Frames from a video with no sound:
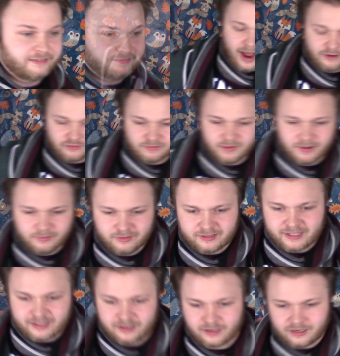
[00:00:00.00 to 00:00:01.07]
And I remember
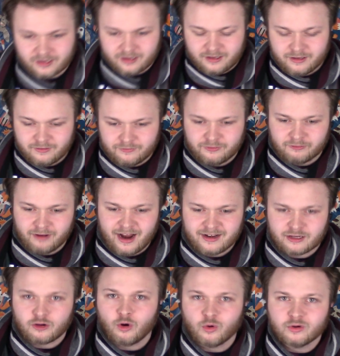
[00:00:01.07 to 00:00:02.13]
that Farad
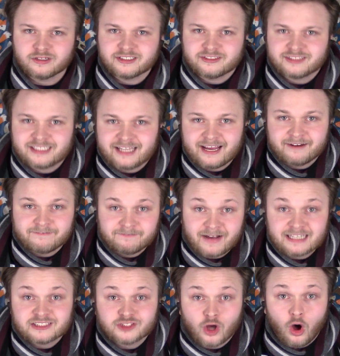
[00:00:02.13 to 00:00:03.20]
and Corey used to get in
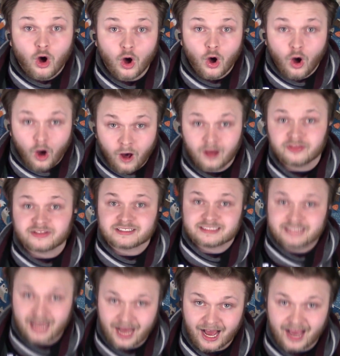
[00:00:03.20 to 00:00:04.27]
fights all the
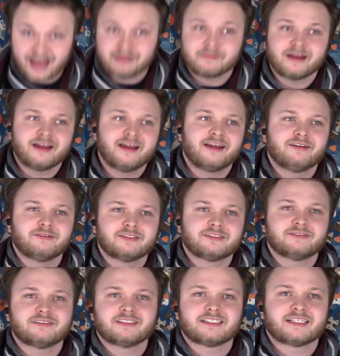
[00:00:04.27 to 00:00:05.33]
time. And it was
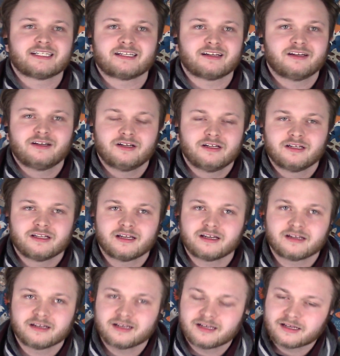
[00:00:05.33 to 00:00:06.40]
always like,
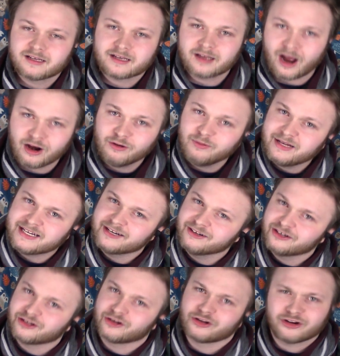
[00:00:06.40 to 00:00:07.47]
aren't we
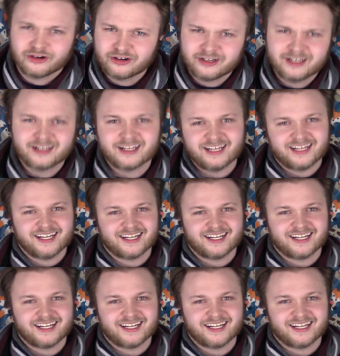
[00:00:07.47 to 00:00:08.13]
here to learn?